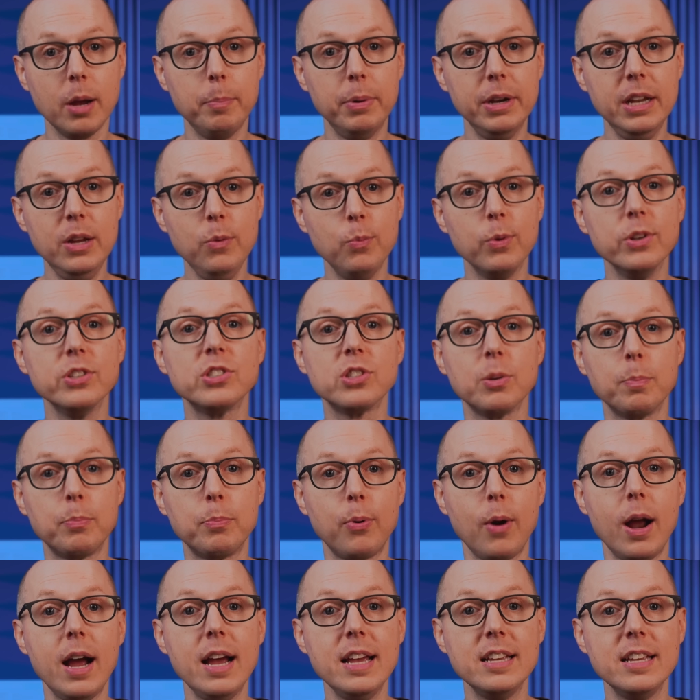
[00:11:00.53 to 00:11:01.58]
company was
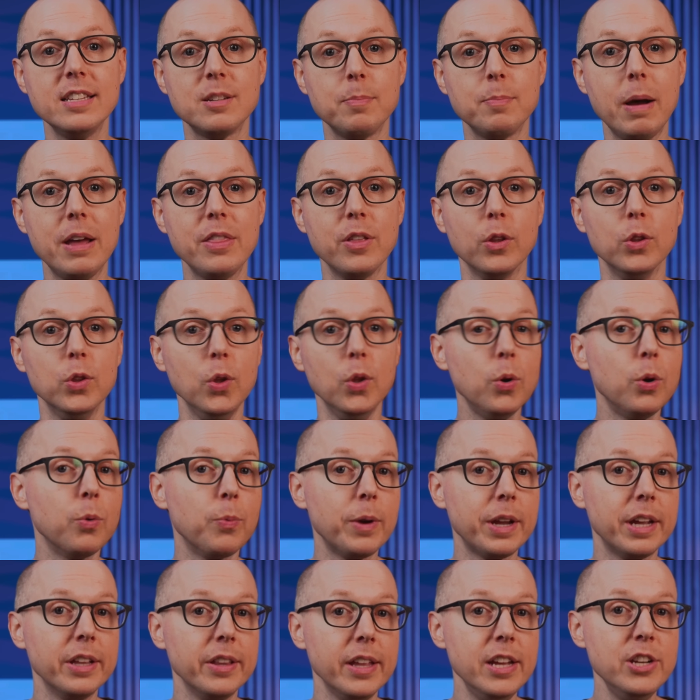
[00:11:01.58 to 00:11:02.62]
surprised by the
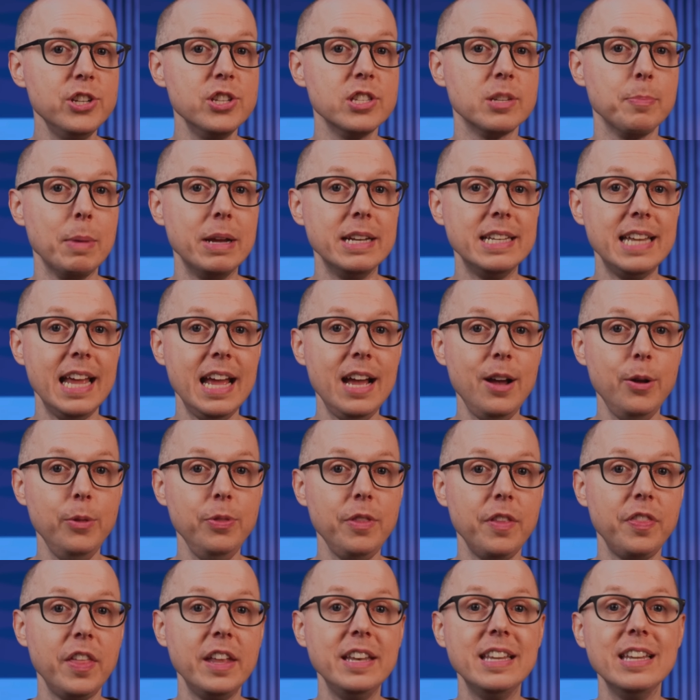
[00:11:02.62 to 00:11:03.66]
local regulations in my
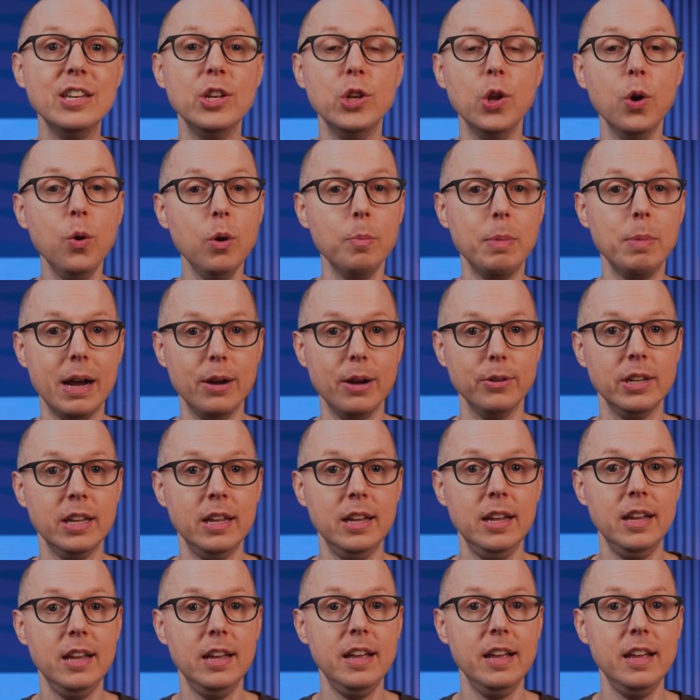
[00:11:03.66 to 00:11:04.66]
town that they didn't know about.